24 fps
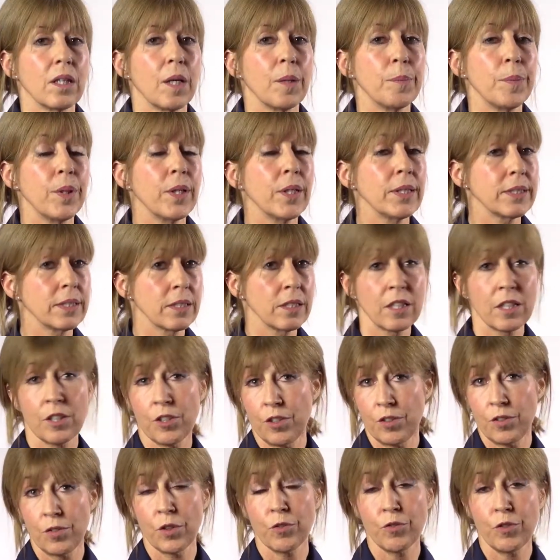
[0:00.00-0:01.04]
A person
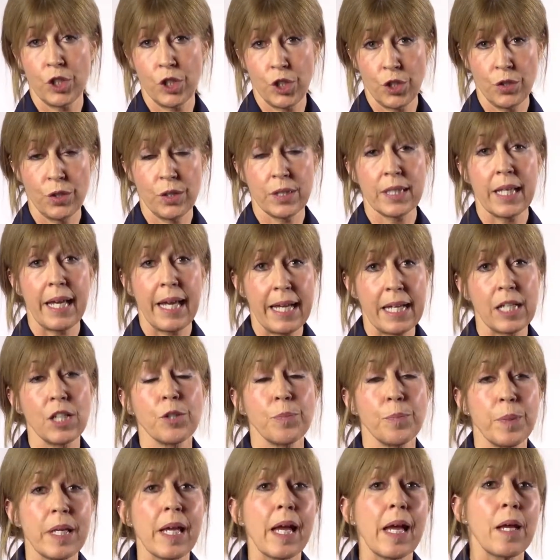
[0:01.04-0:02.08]
can reduce their
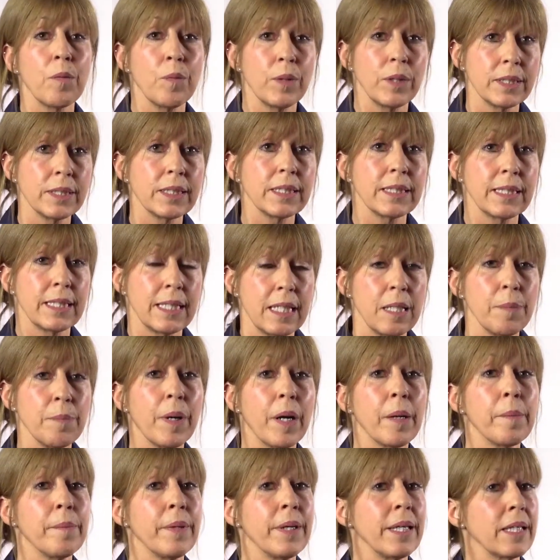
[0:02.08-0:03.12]
HbA1C
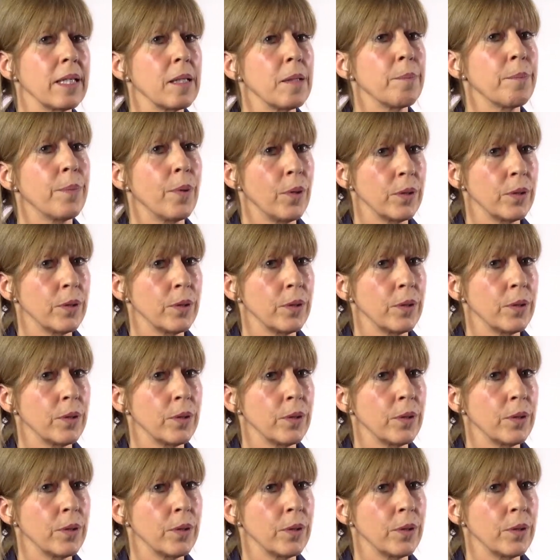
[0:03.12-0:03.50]
by making